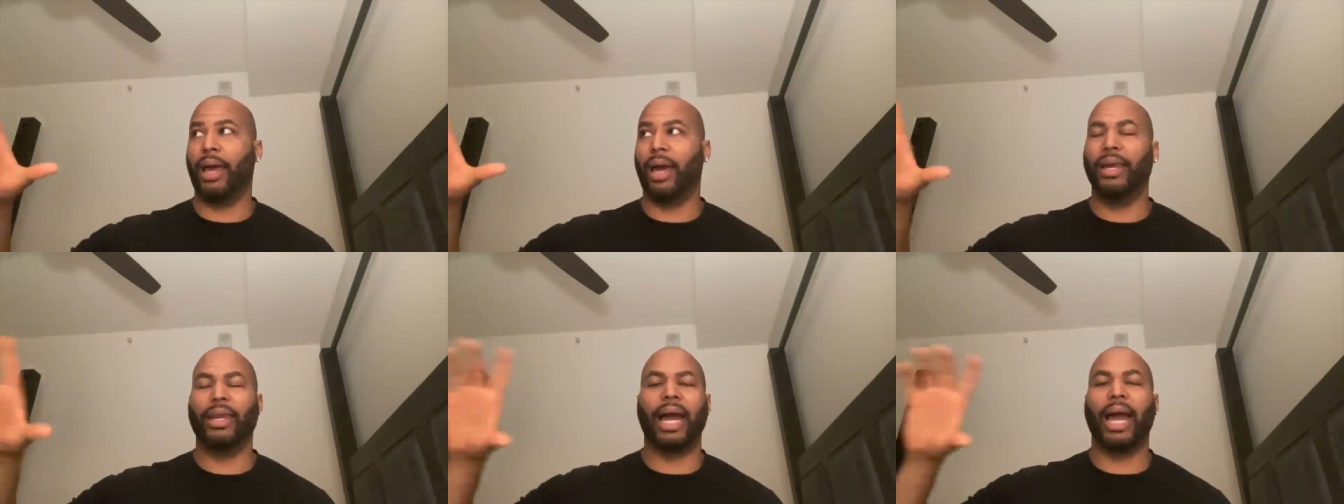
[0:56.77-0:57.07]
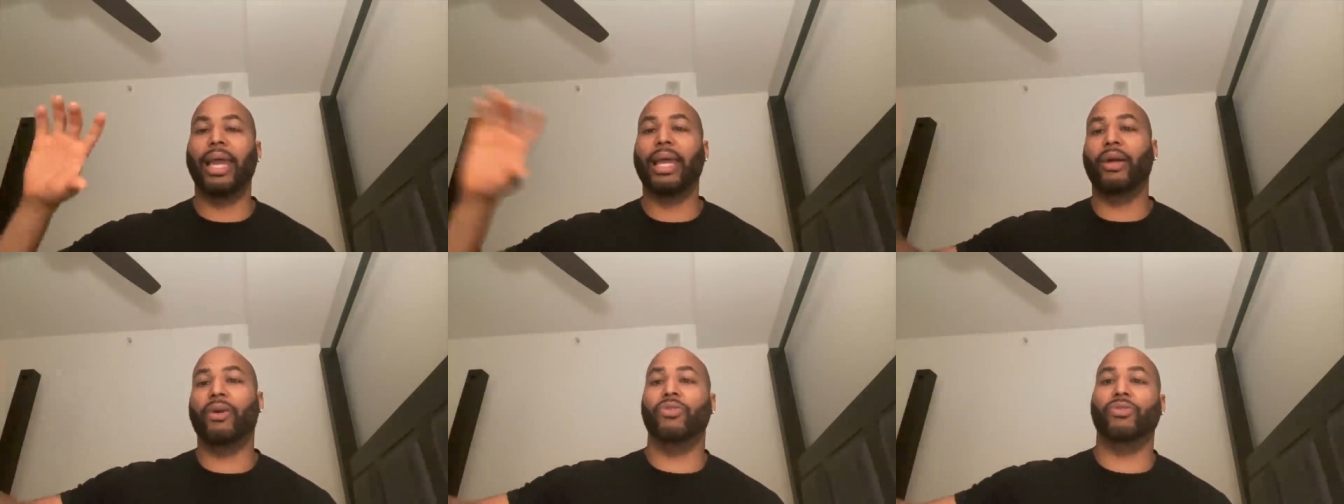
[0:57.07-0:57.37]
and
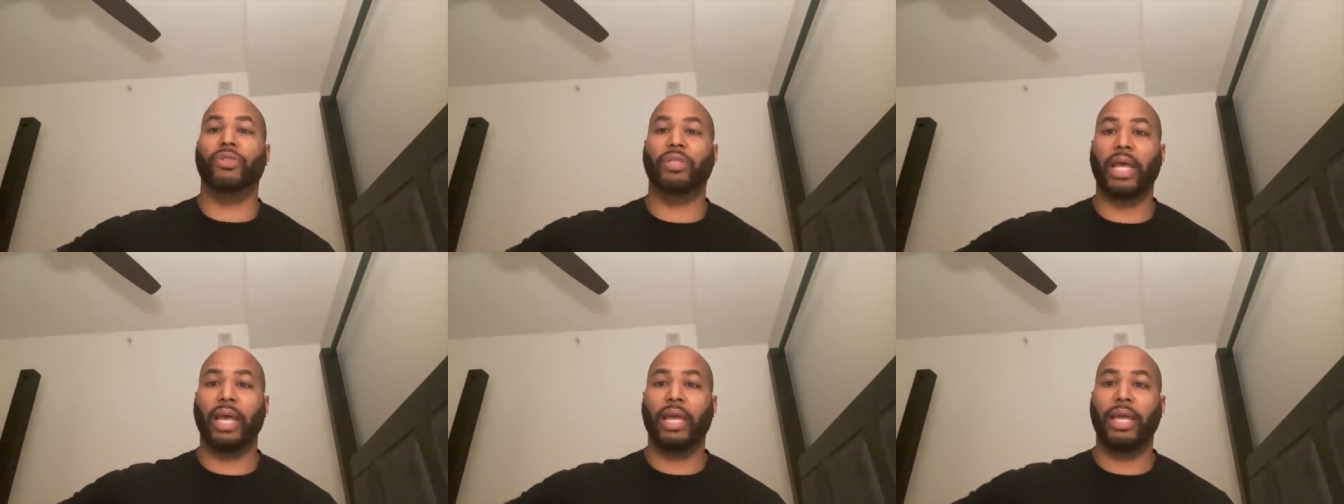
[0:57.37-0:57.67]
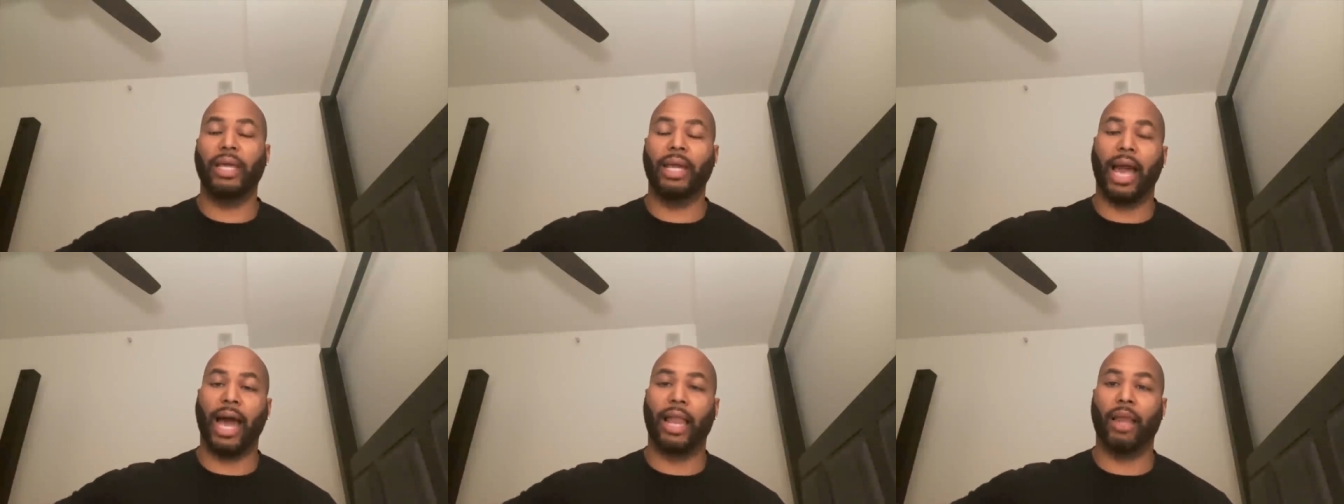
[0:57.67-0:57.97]
I ain't gonna
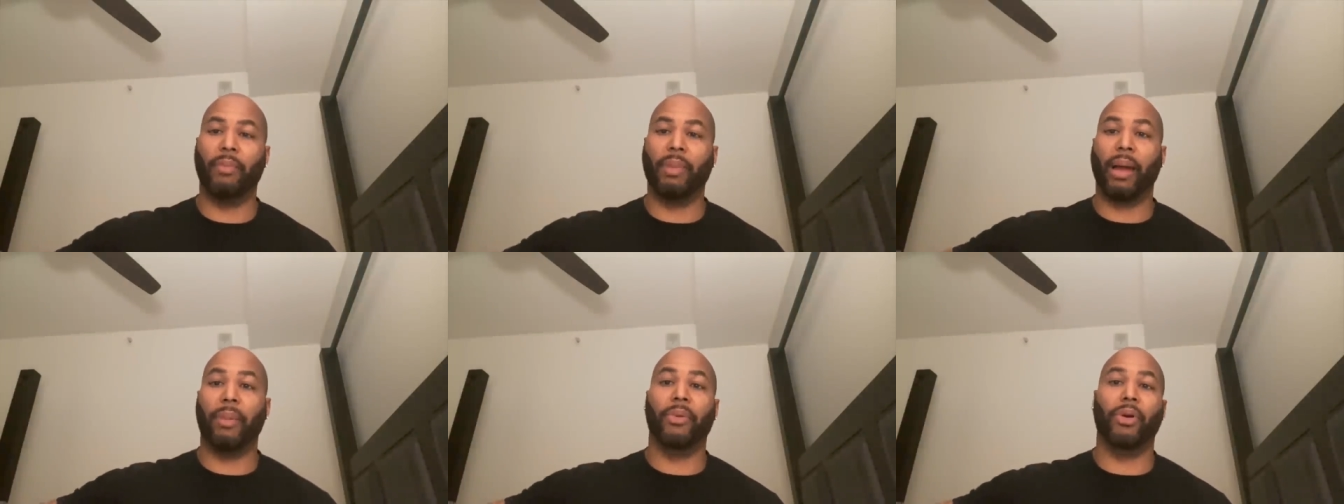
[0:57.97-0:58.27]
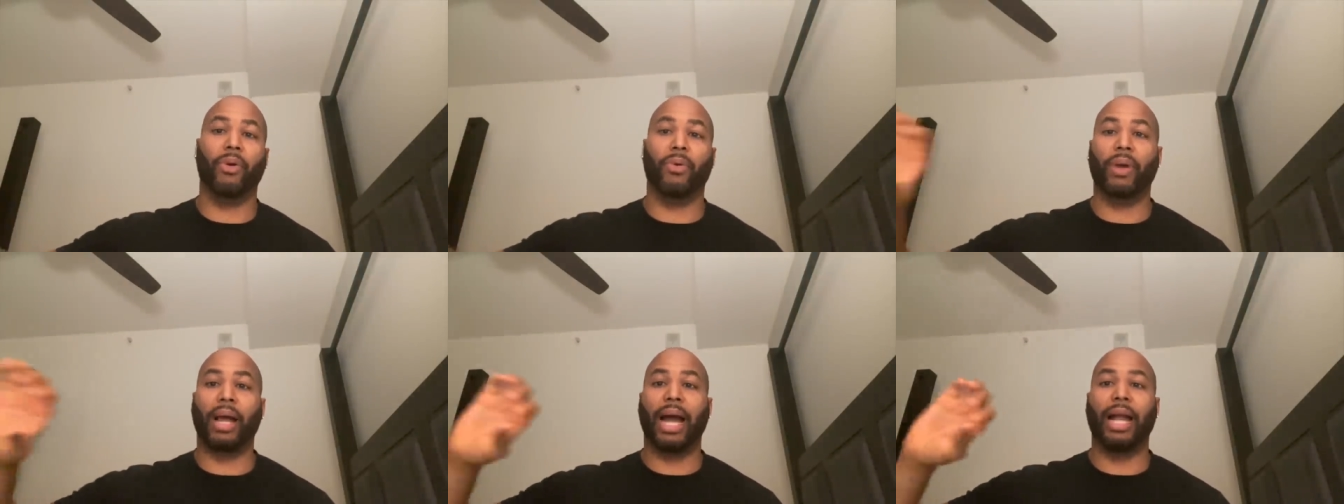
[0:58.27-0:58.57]
say Alabama
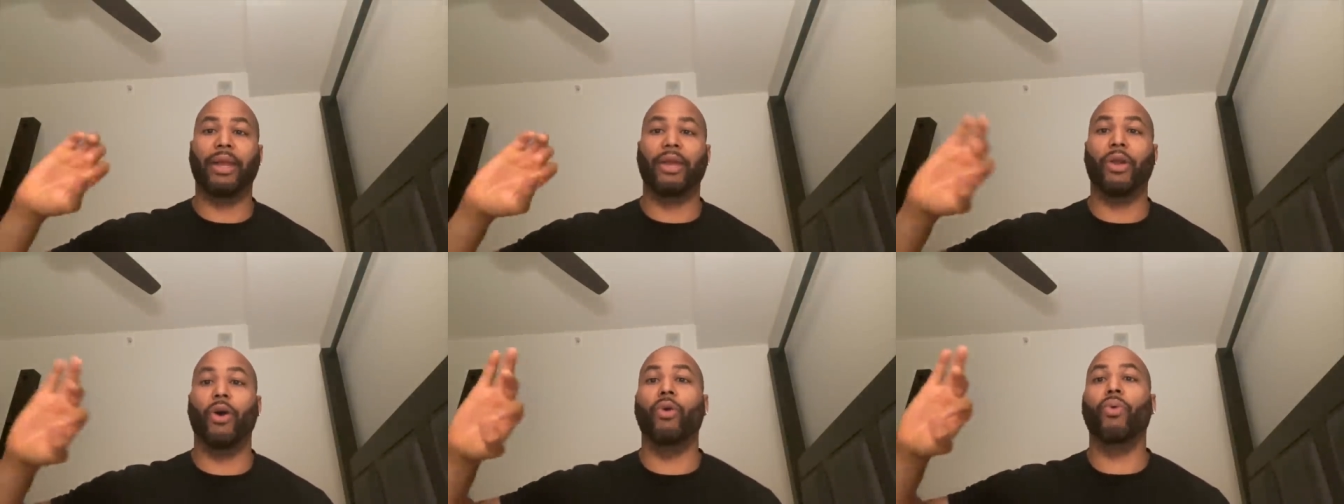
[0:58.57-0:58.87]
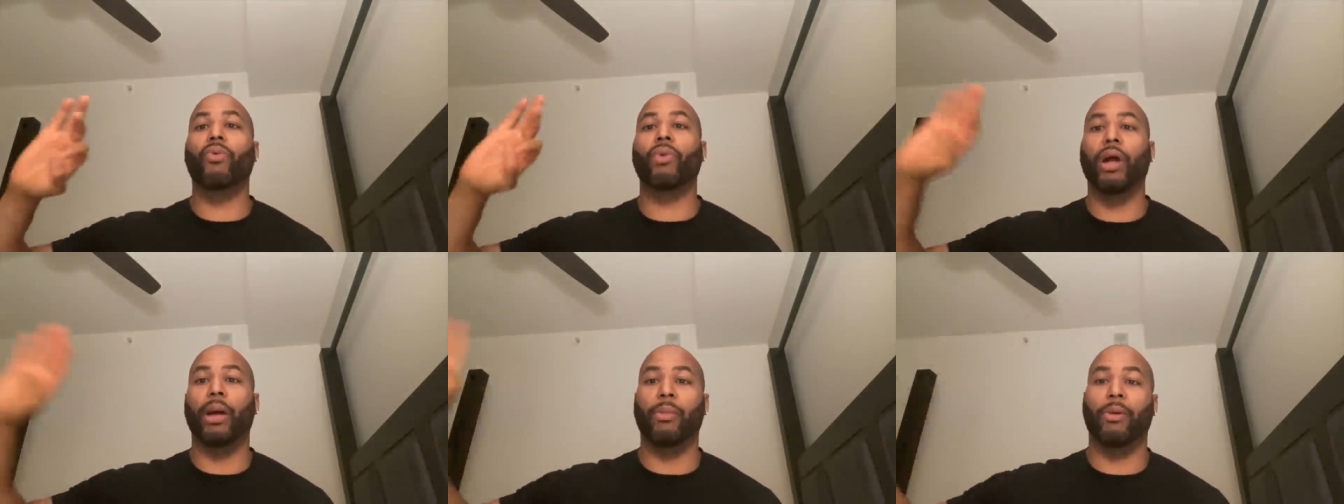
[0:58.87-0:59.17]
don't got no
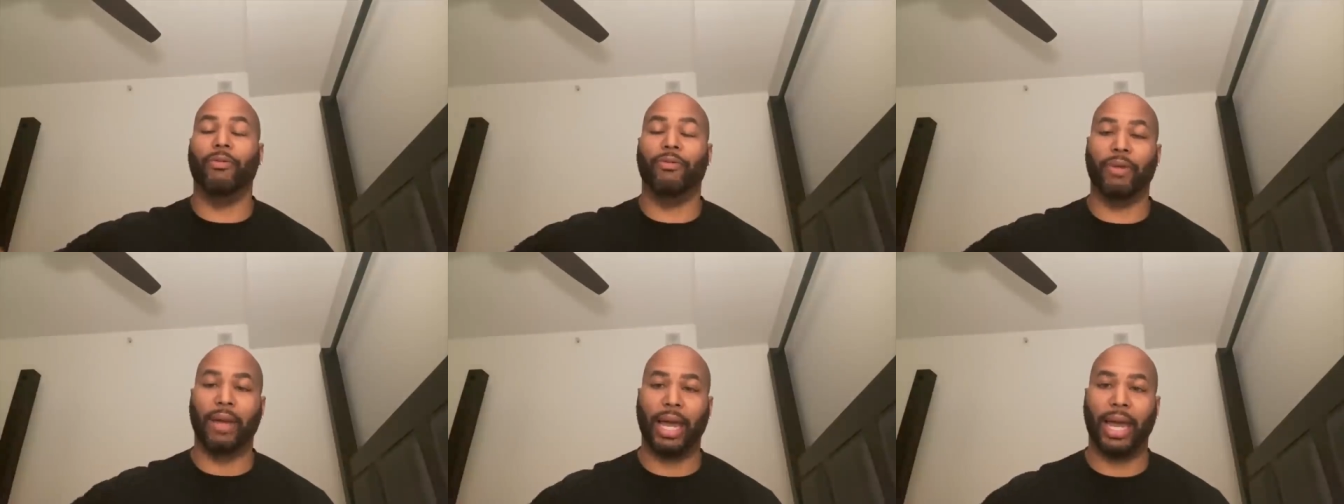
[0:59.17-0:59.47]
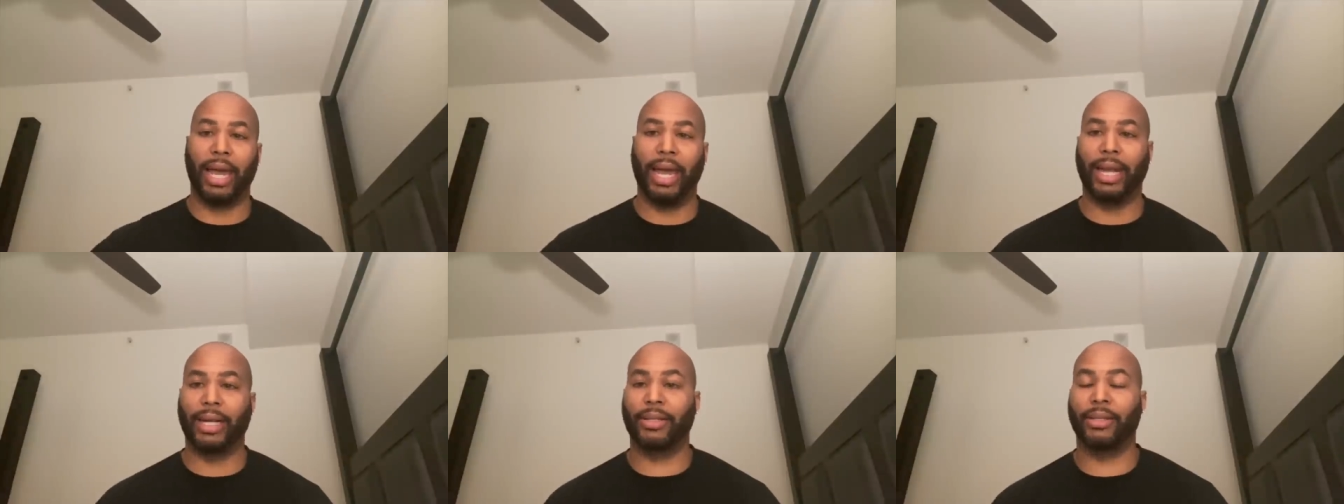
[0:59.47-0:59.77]
rebel
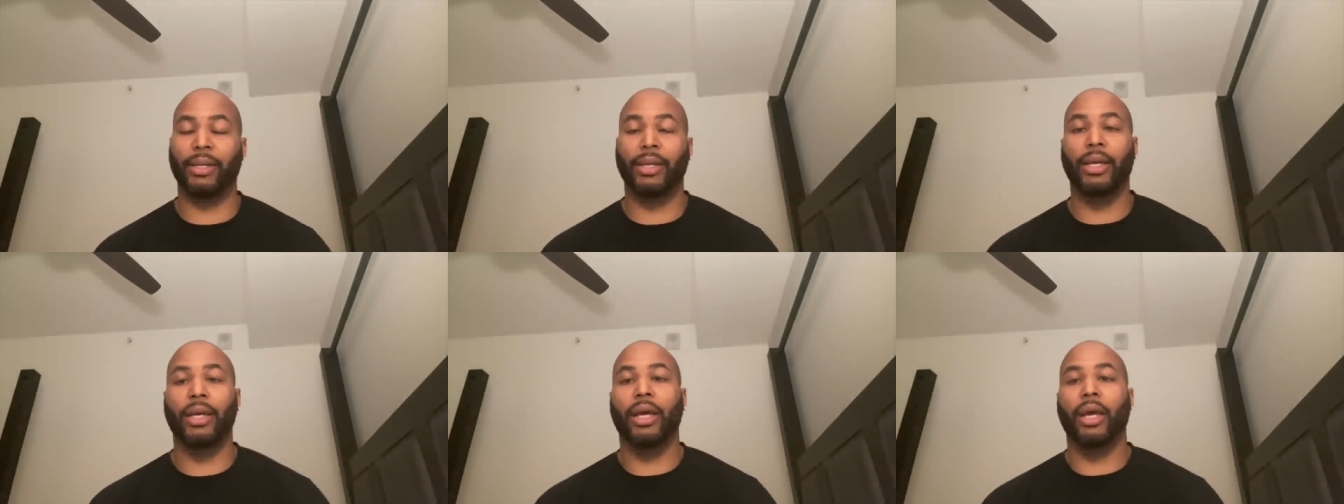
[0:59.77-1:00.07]
flags,